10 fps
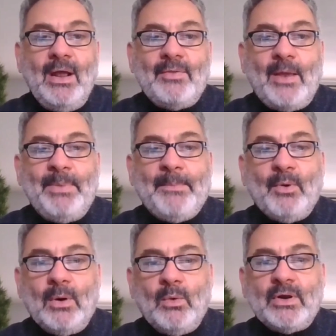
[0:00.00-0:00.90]
that people
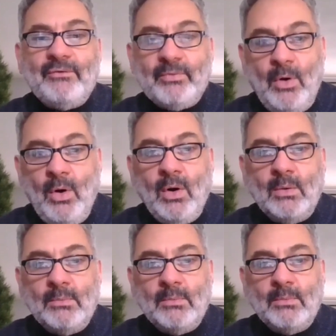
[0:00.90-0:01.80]
are working from
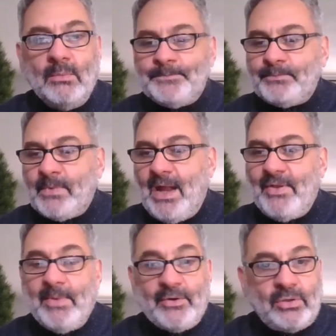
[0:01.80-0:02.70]
home, and
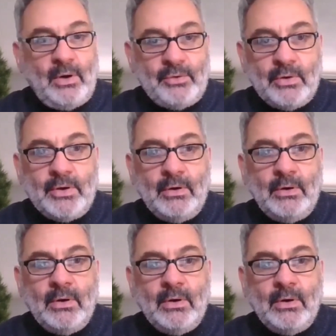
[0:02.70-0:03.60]
they might start
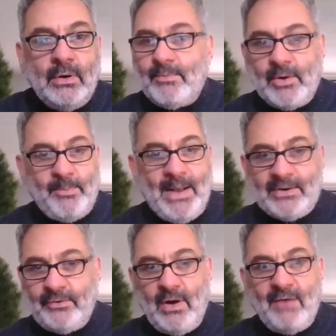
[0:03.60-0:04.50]
earlier. They might go back
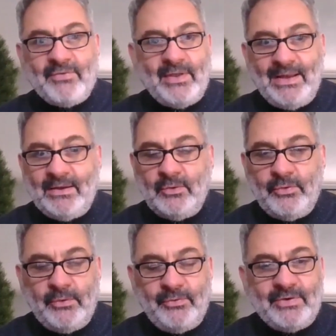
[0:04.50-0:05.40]
to their office at
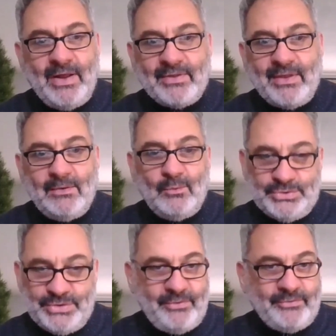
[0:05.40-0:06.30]
their desk
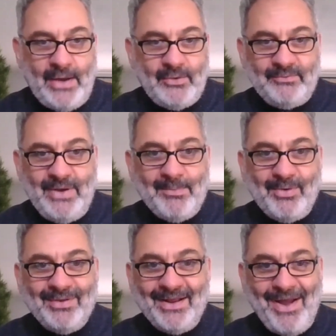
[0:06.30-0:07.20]
which is their dining room
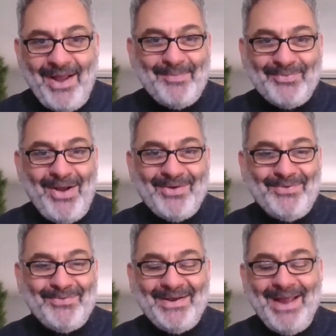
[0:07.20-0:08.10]
table, like I am talking to
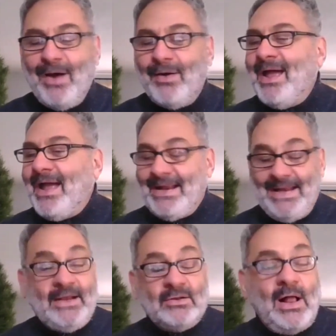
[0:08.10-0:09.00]
you right now, at
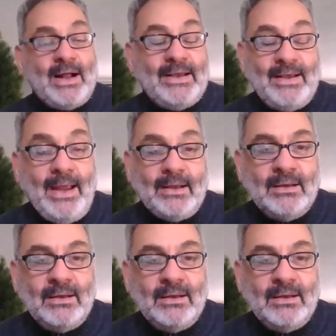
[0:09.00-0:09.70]
8 o'clock at night.